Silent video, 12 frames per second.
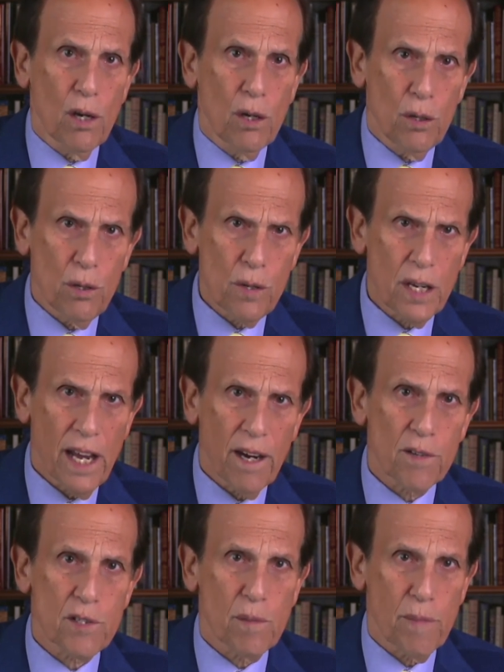Who
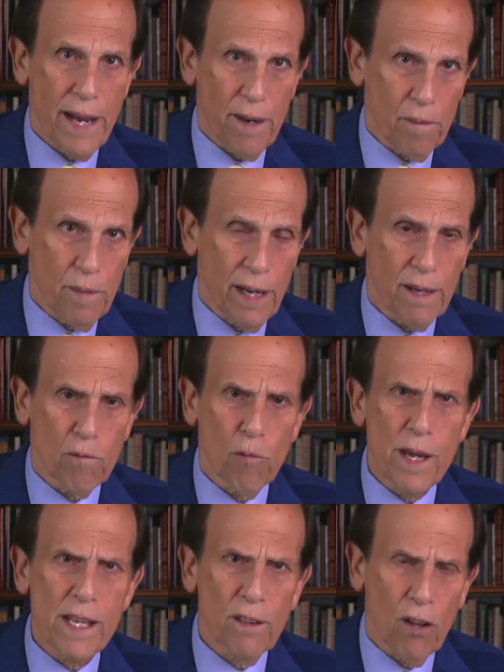cares about me?
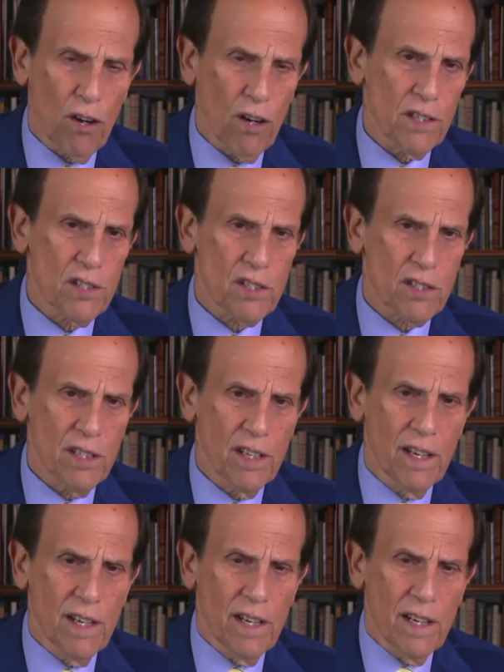We launched
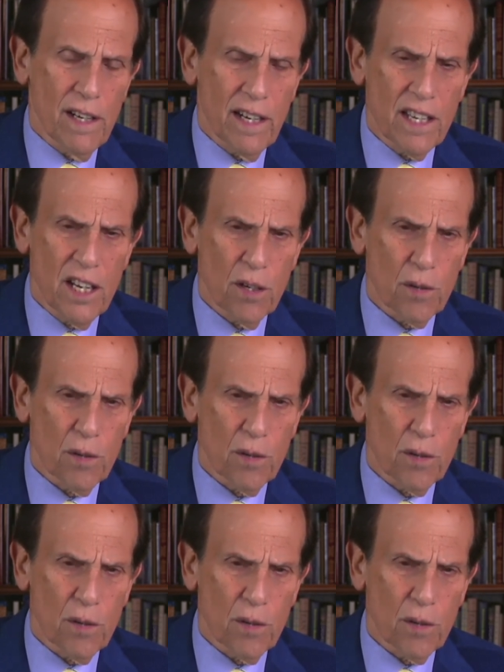a year or